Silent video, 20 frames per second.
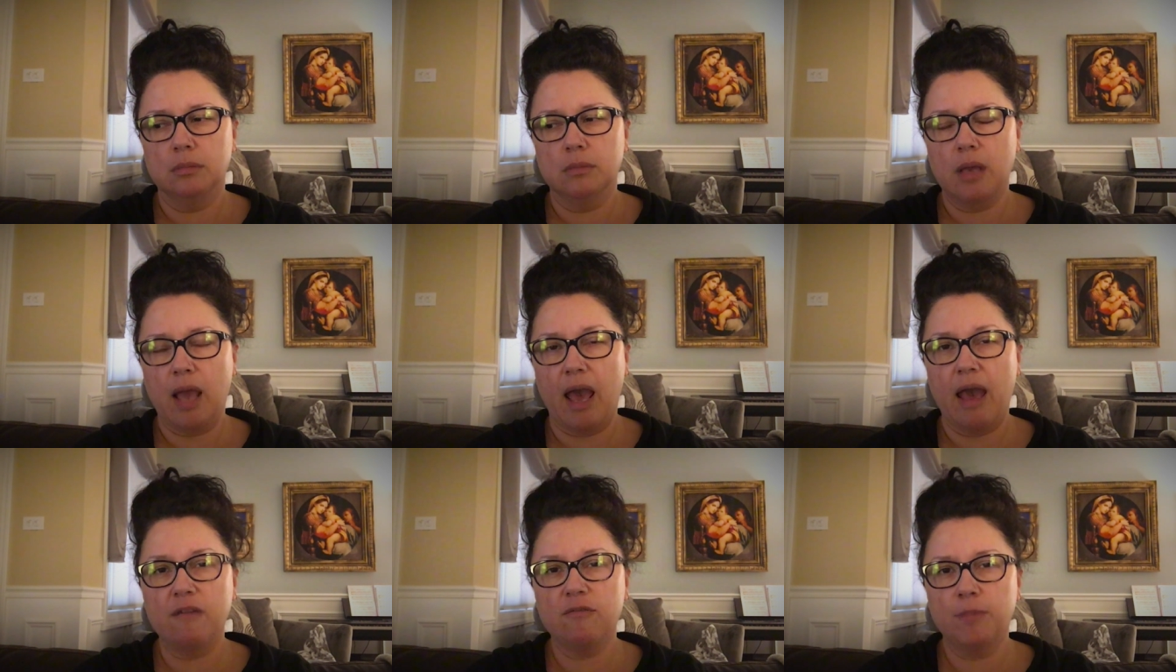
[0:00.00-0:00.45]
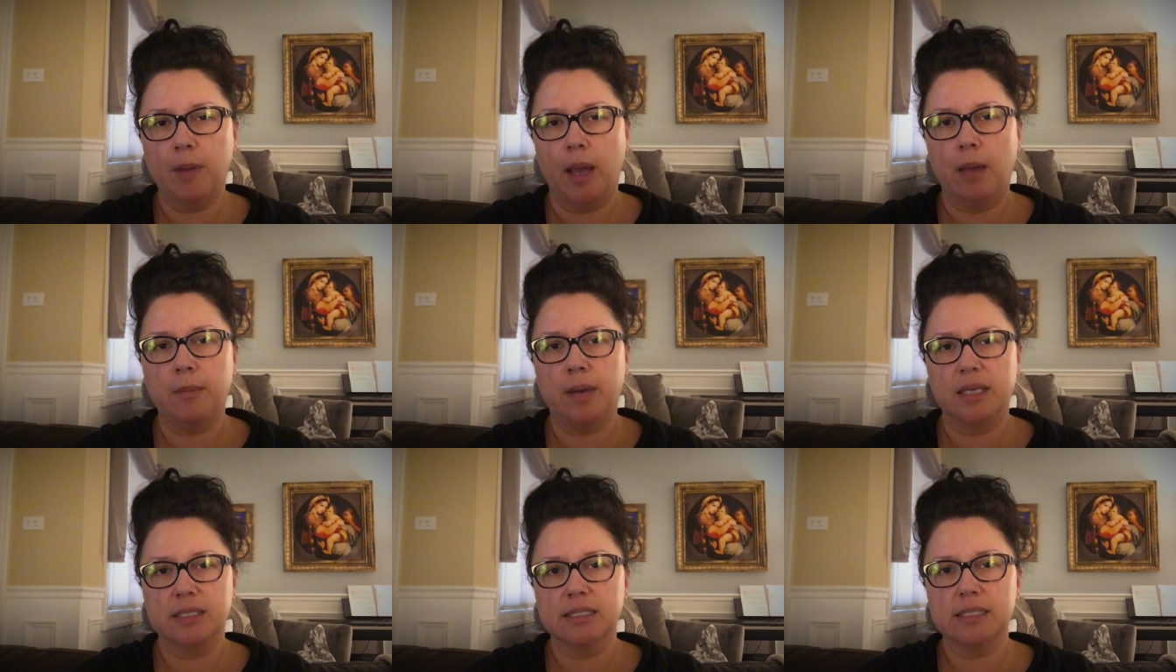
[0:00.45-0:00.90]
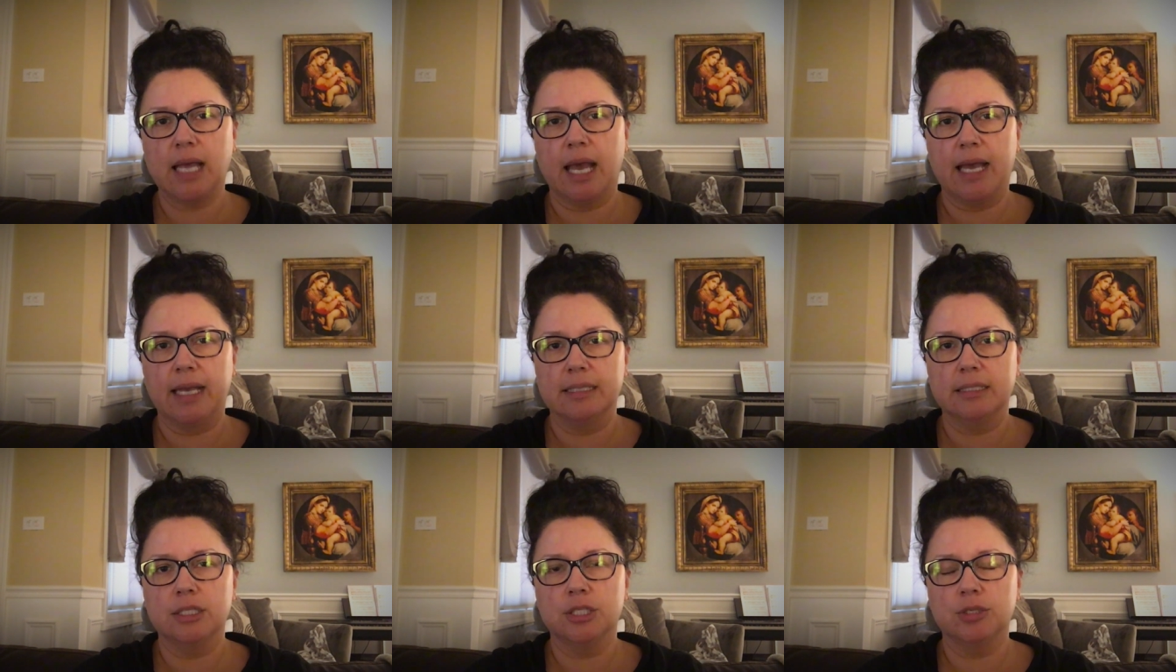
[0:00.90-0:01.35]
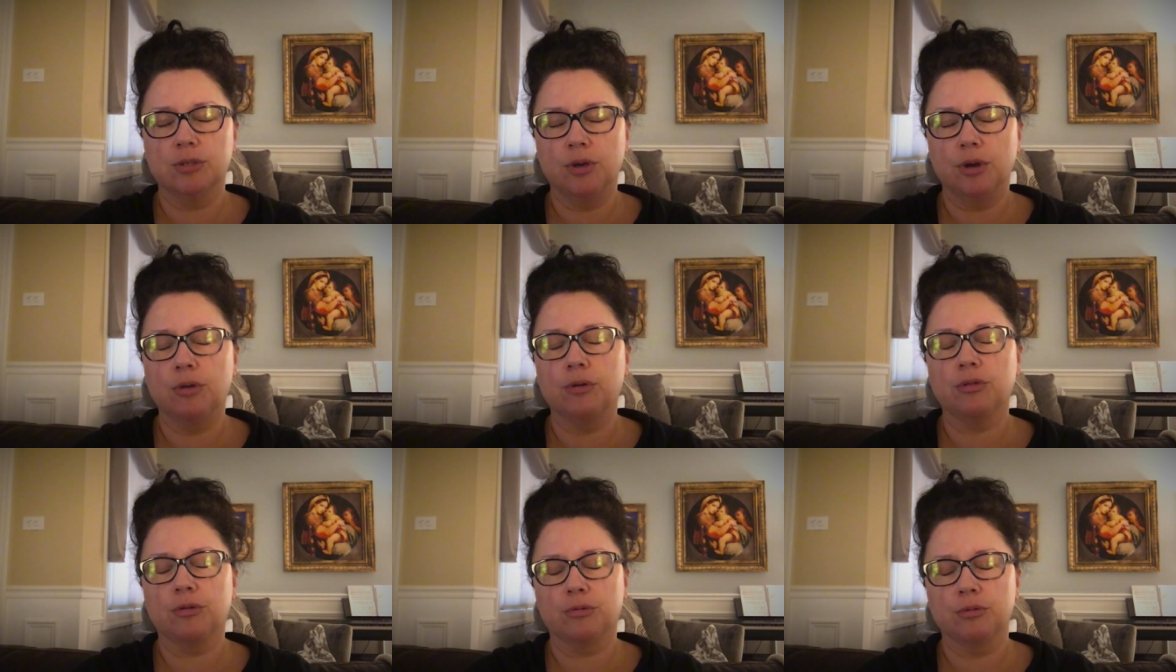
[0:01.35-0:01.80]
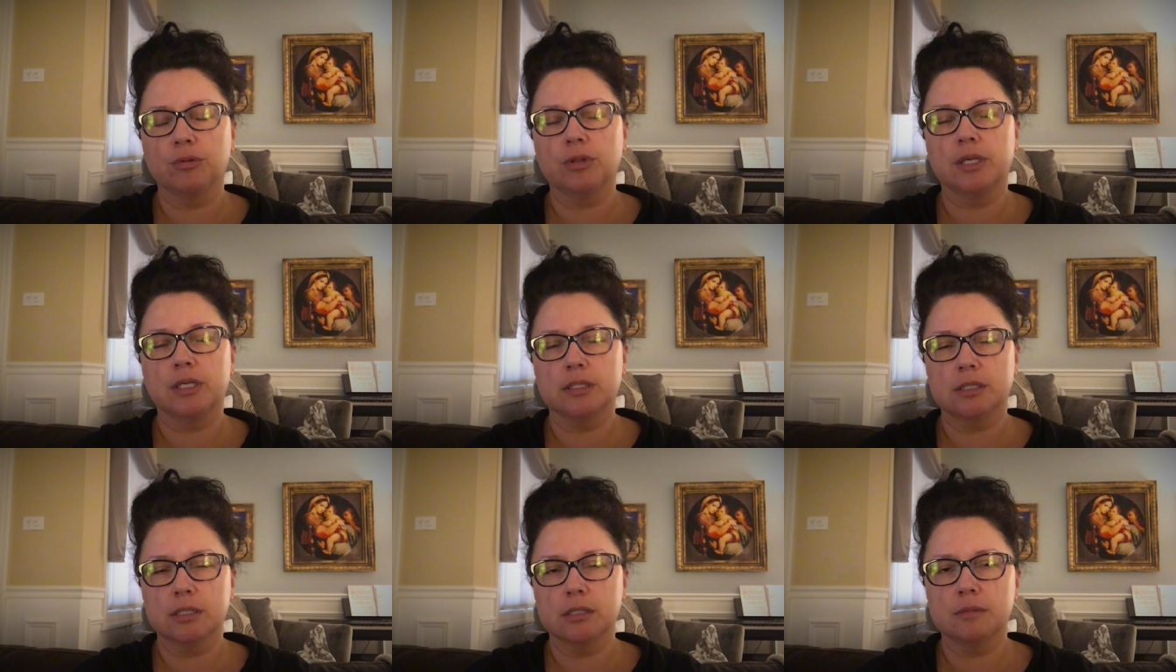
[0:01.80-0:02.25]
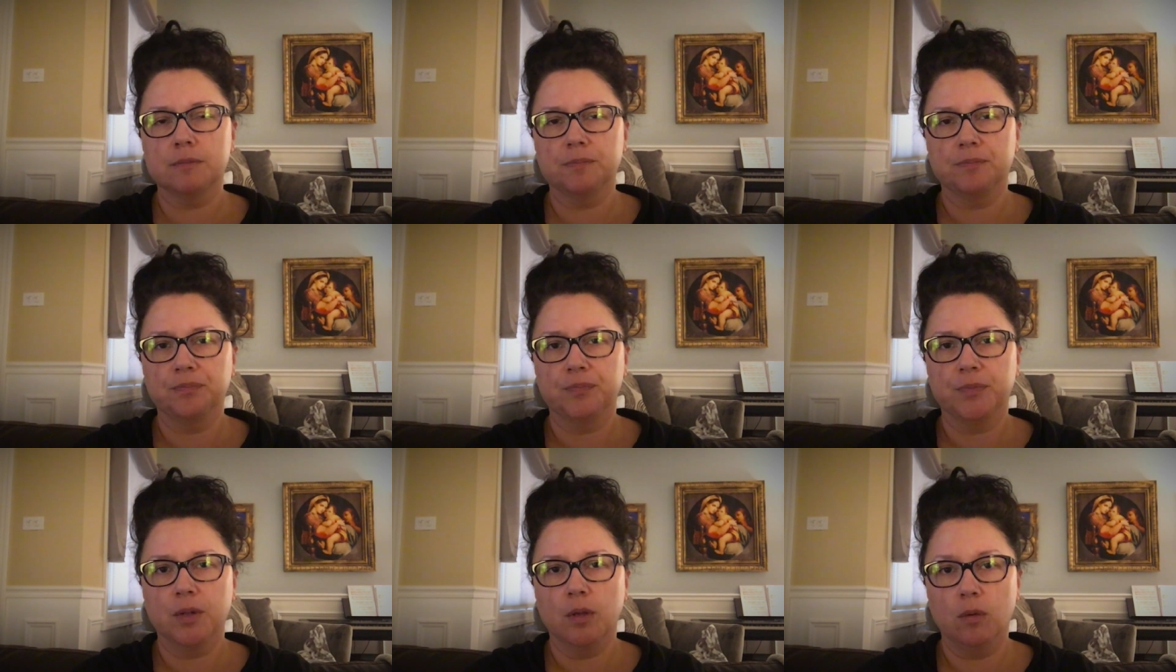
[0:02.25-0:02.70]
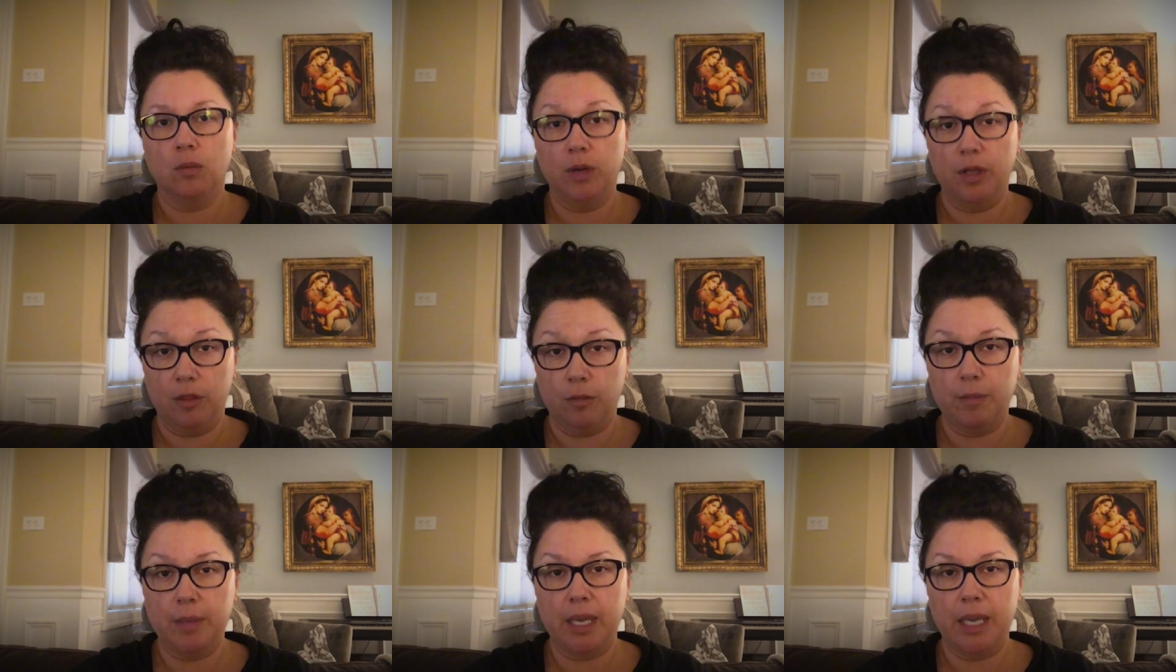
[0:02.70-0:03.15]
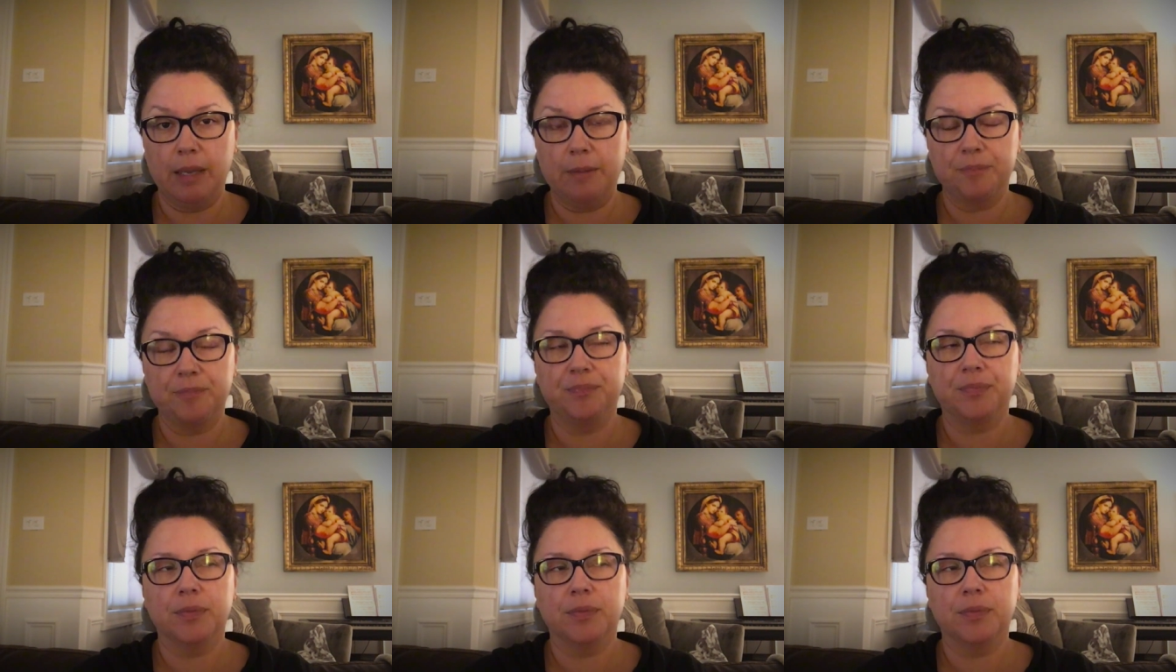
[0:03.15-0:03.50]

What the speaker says: have by my side to go through this with me.